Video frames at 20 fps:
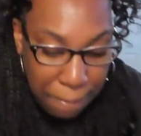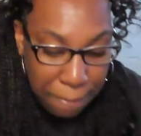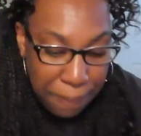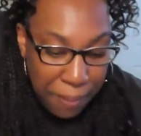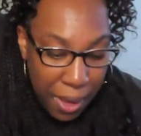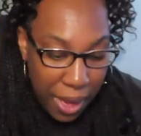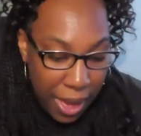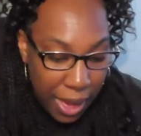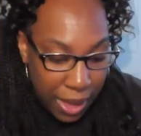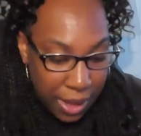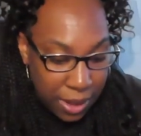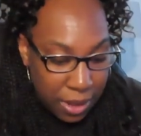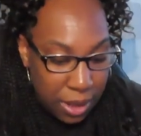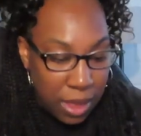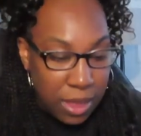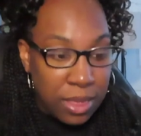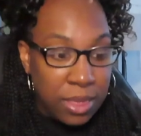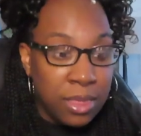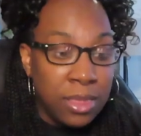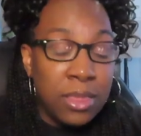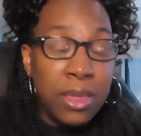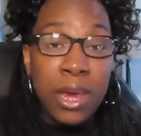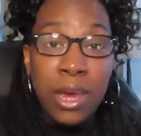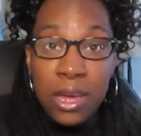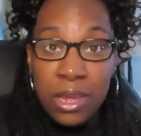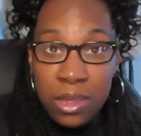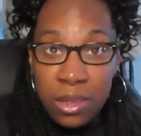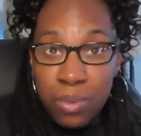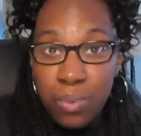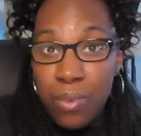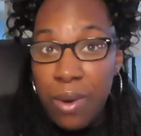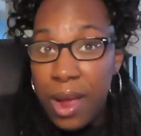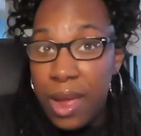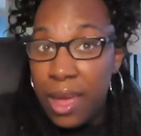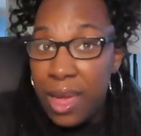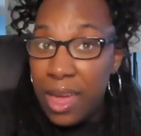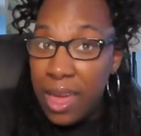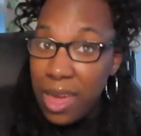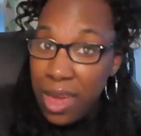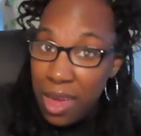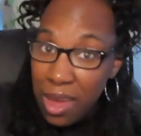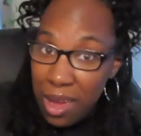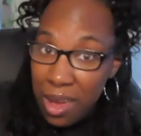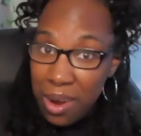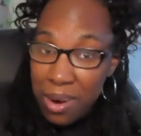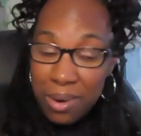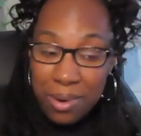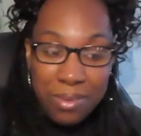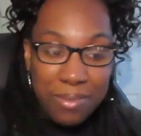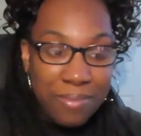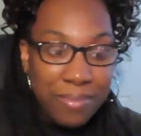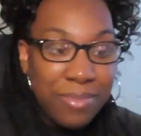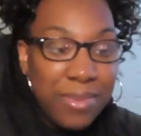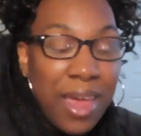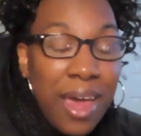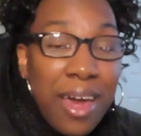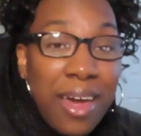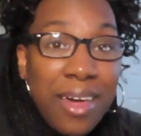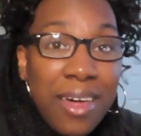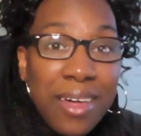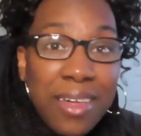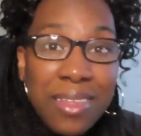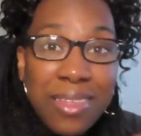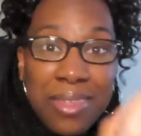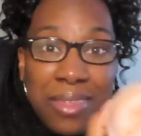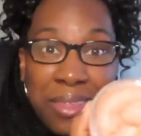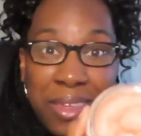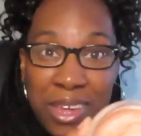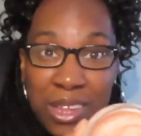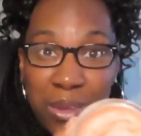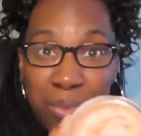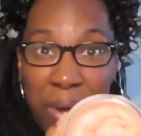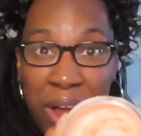But this right here, this